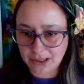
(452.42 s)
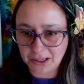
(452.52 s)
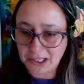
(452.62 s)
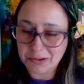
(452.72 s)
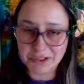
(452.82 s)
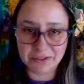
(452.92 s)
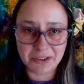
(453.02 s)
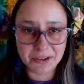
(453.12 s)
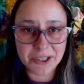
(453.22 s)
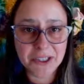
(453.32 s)
was
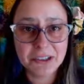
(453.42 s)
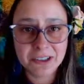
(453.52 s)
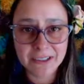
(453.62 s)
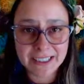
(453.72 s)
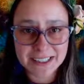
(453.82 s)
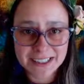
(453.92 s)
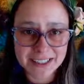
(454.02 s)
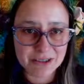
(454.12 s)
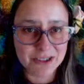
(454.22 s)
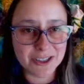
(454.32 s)
very curious. It
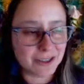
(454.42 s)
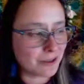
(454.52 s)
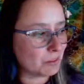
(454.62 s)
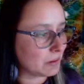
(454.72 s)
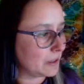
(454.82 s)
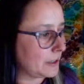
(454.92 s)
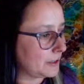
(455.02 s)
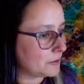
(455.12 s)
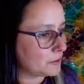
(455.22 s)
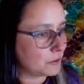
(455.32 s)
was just on a
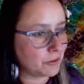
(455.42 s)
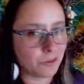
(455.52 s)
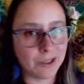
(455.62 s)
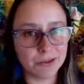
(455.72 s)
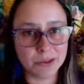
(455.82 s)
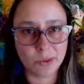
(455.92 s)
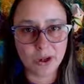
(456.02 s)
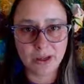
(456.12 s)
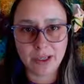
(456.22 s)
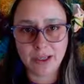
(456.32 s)
branch while I was
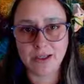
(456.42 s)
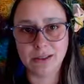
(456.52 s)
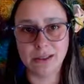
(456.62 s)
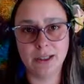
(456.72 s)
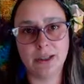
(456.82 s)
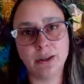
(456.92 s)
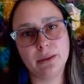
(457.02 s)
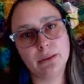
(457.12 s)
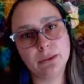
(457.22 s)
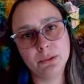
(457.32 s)
walking
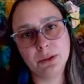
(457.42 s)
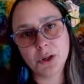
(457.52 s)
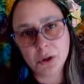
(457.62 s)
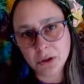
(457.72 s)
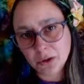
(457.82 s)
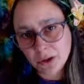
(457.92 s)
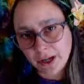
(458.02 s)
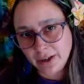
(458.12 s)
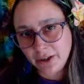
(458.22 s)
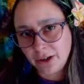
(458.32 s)
through the Koko
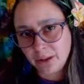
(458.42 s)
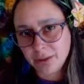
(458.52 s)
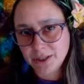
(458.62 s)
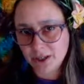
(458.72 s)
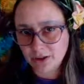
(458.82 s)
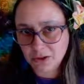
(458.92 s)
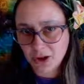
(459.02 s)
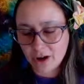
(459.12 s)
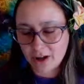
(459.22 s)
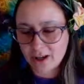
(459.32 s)
Crater Botanical
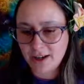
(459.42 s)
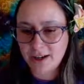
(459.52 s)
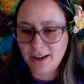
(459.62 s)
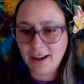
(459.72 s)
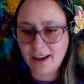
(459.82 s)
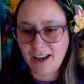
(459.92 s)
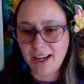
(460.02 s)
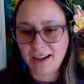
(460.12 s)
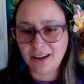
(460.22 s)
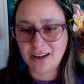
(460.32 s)
Garden,
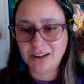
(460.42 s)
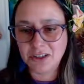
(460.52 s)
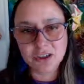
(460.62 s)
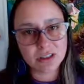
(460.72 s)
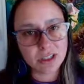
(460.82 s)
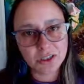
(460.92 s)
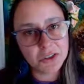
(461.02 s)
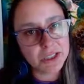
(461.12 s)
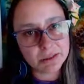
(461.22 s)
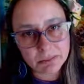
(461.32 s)
and it just kind of
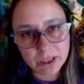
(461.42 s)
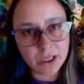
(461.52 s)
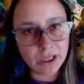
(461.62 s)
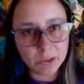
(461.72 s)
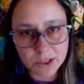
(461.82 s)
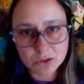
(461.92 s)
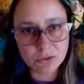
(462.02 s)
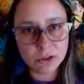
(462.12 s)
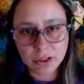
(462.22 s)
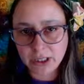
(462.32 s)
looked at me. It wasn't
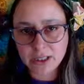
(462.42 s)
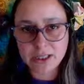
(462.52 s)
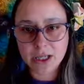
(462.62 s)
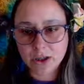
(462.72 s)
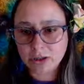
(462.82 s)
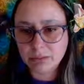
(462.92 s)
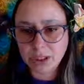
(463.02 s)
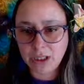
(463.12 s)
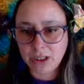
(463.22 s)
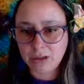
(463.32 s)
really scared of
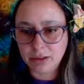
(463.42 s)
me.